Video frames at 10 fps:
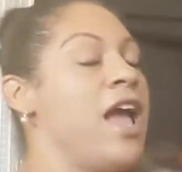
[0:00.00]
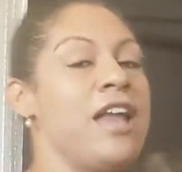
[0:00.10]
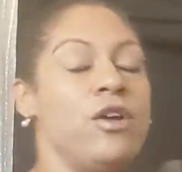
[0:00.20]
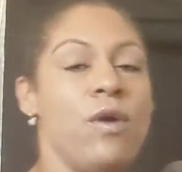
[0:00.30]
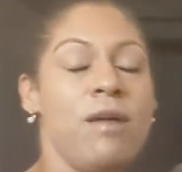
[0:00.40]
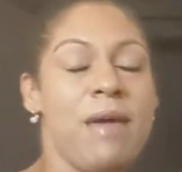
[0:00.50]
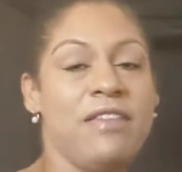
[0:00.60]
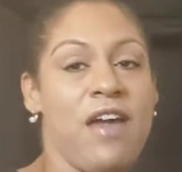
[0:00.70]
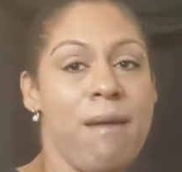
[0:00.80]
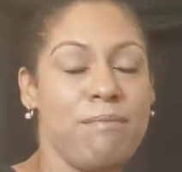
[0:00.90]
And you want to
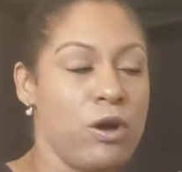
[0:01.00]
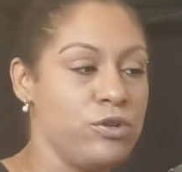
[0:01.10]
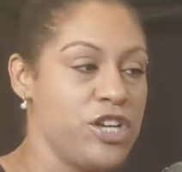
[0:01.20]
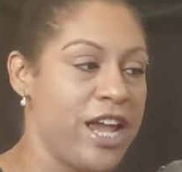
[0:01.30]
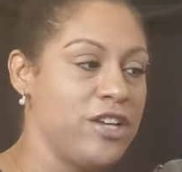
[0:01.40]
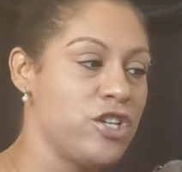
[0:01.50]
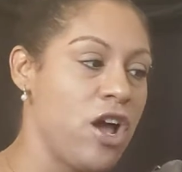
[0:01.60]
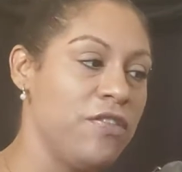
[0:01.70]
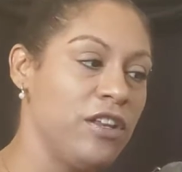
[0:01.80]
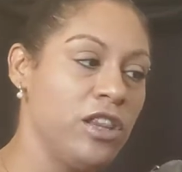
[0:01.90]
make that bow change
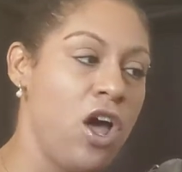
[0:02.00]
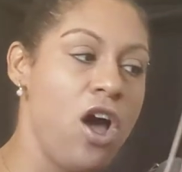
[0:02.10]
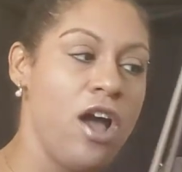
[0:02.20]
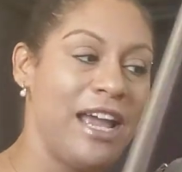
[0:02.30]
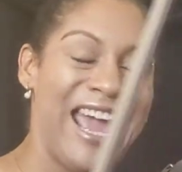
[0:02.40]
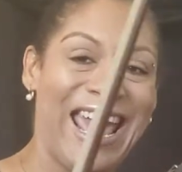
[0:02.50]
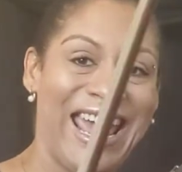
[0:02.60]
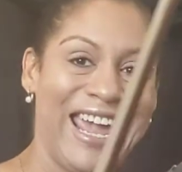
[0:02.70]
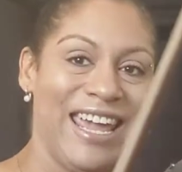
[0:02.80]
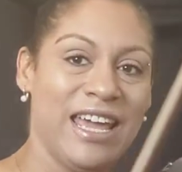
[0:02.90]
on the long
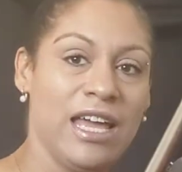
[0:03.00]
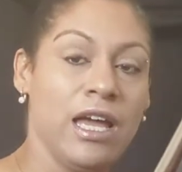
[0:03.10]
A